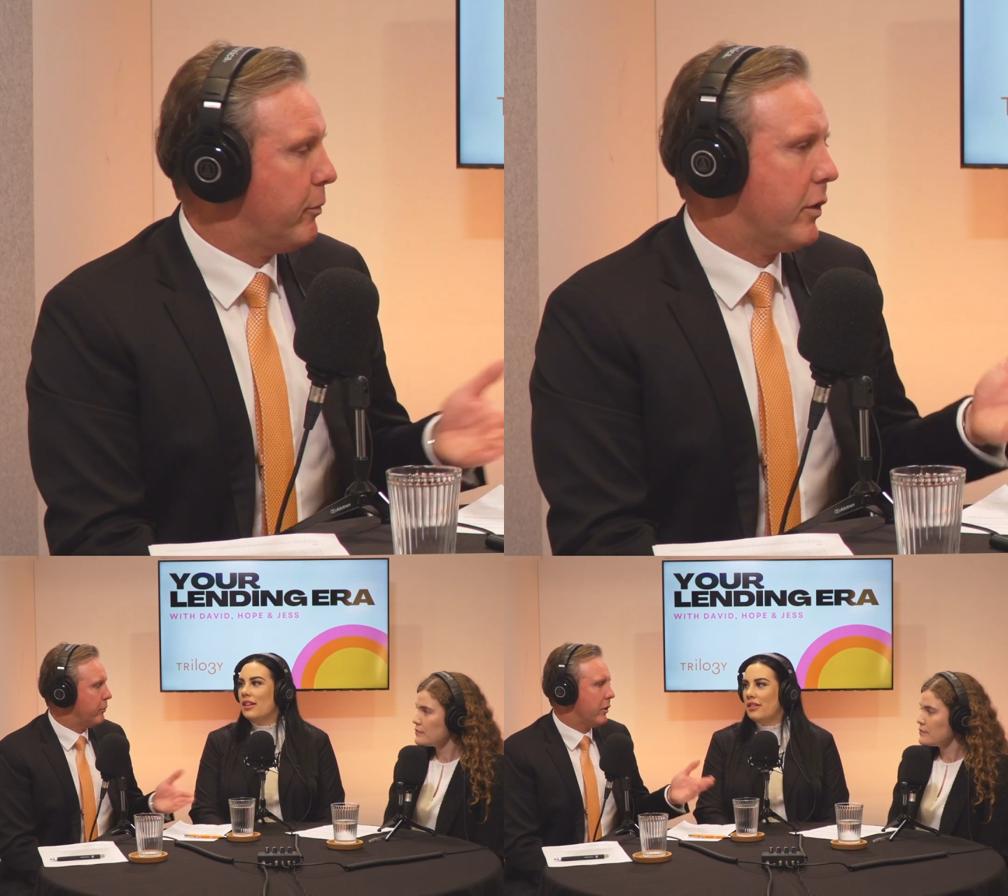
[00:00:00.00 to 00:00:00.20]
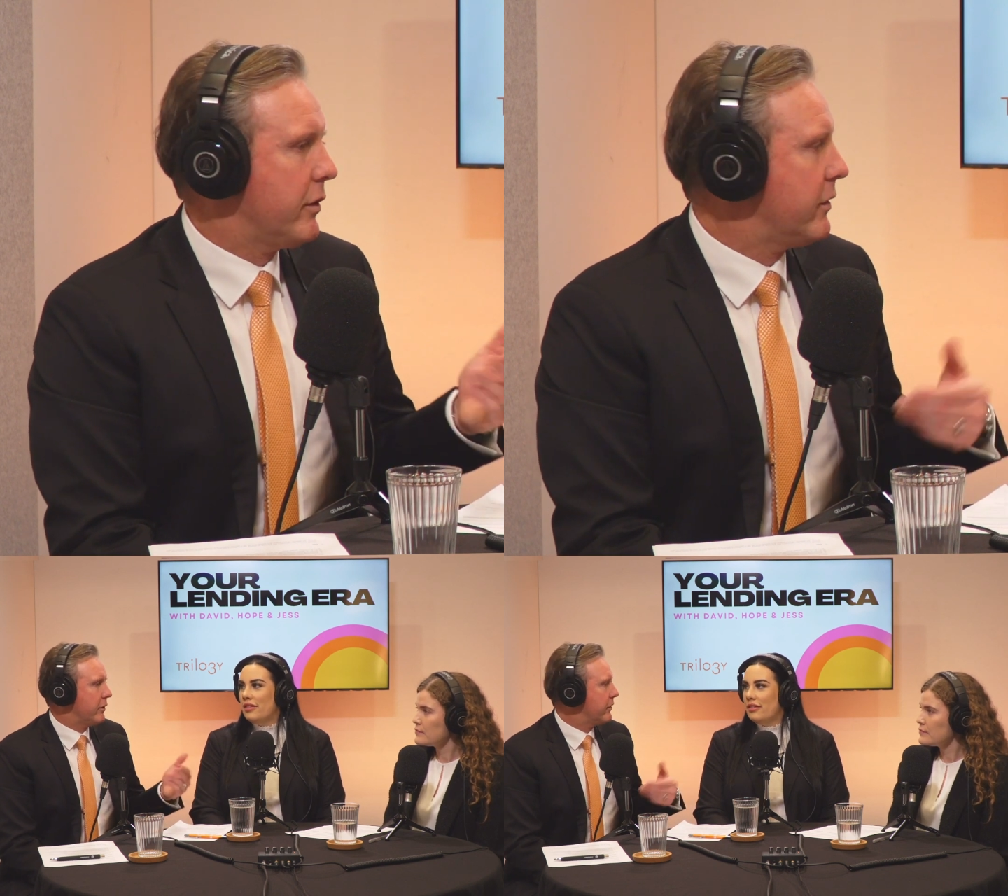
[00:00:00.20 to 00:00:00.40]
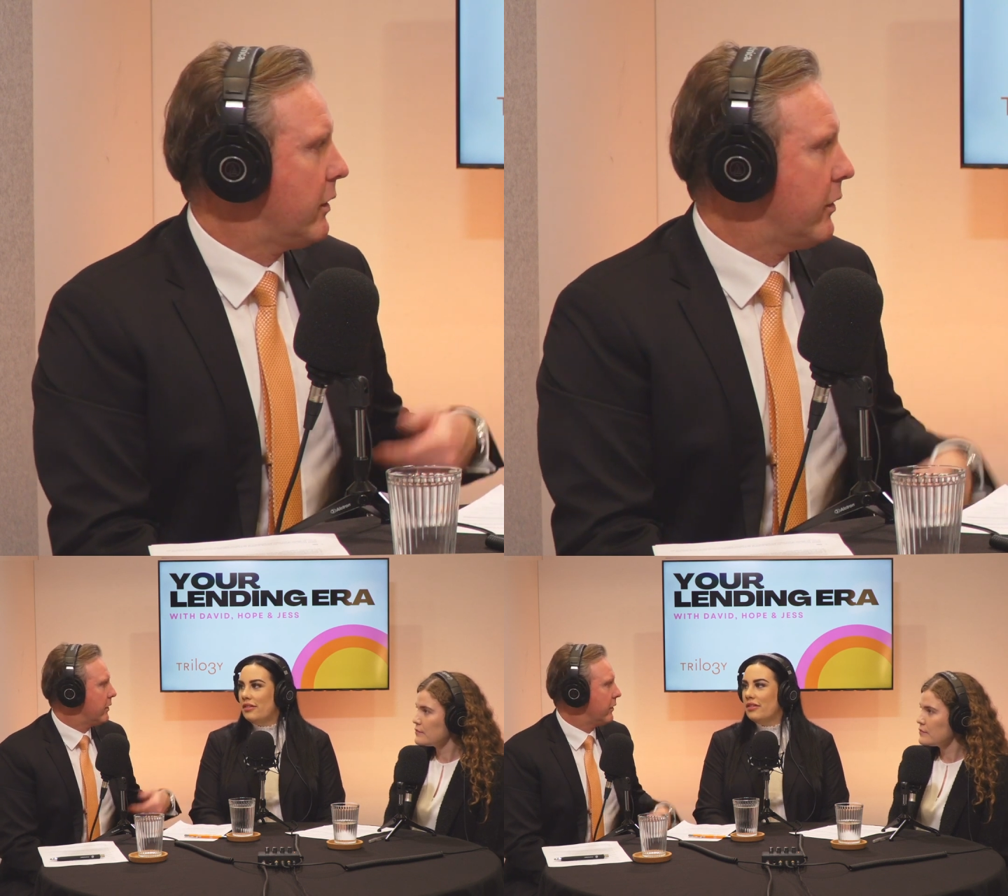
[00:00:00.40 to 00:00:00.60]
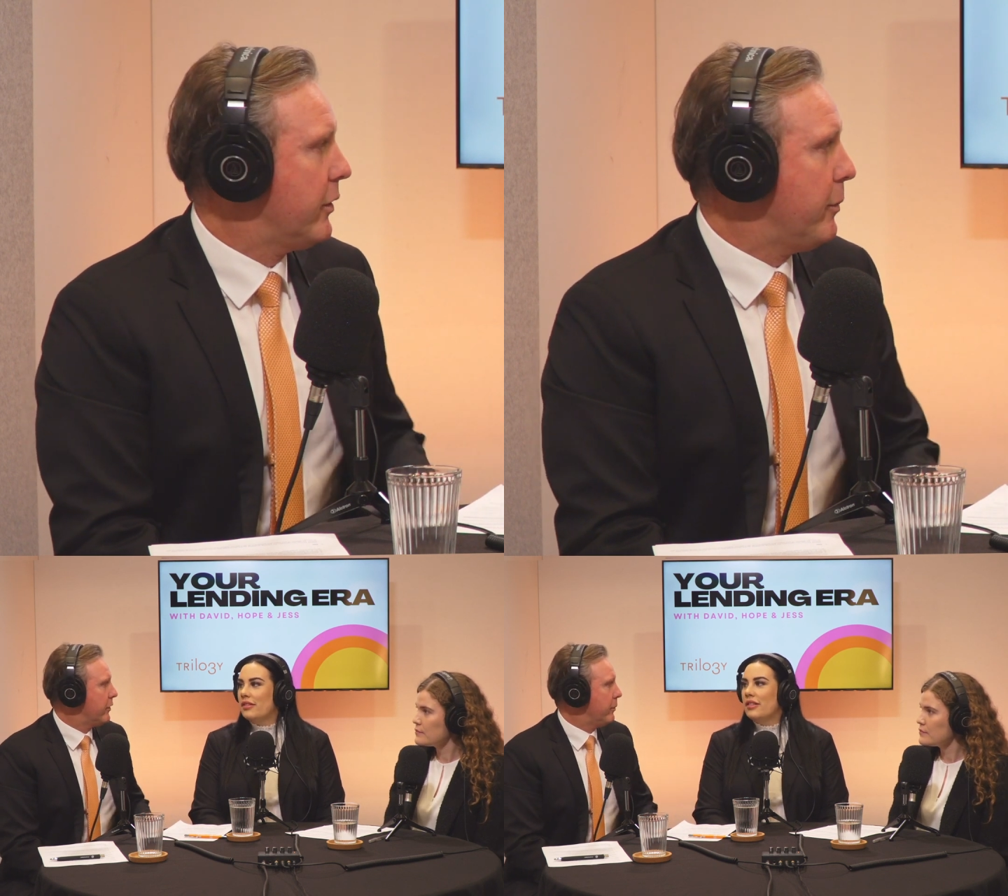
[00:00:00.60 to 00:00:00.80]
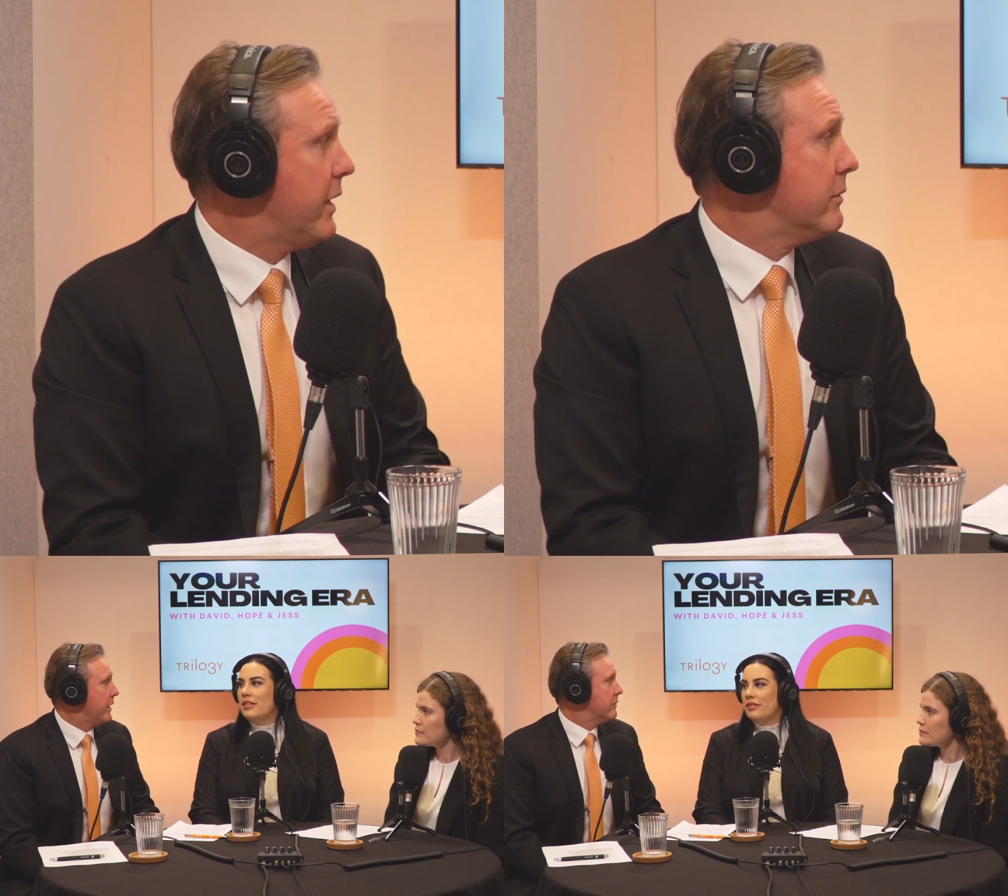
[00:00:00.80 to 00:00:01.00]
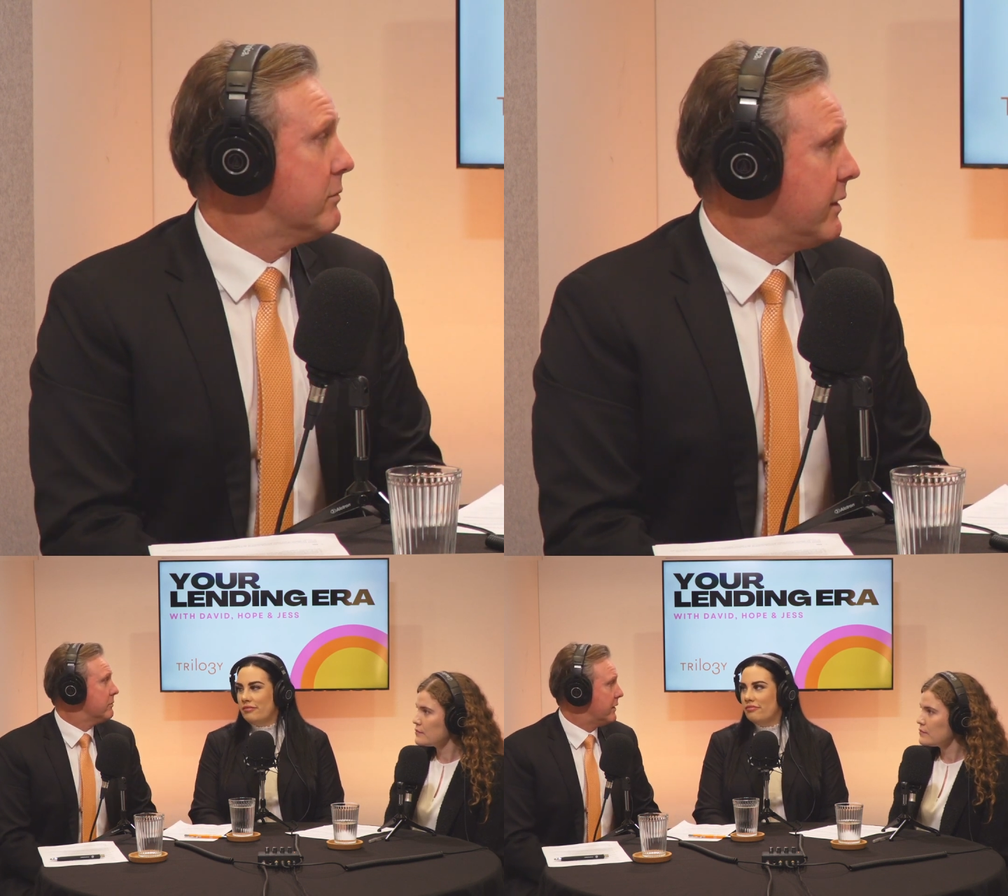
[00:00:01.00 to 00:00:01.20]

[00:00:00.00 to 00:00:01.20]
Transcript: minus the loan amount,